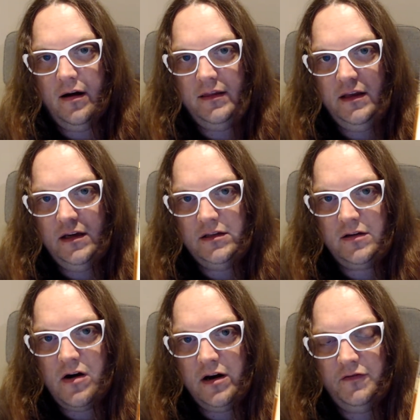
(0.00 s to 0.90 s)
think it's
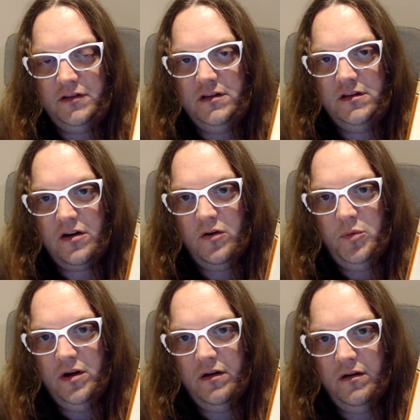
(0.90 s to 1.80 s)
kind of a
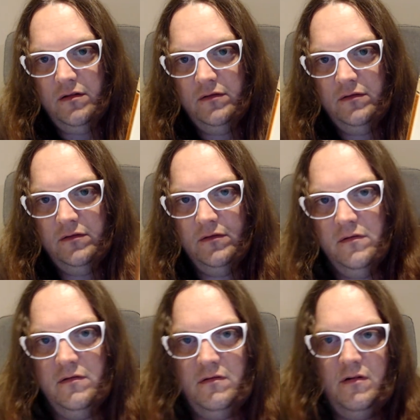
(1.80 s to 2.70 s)
dystopian
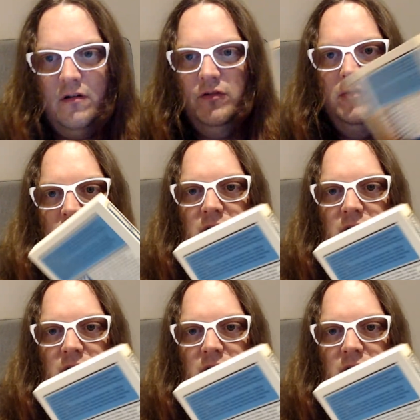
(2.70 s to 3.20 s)
novel.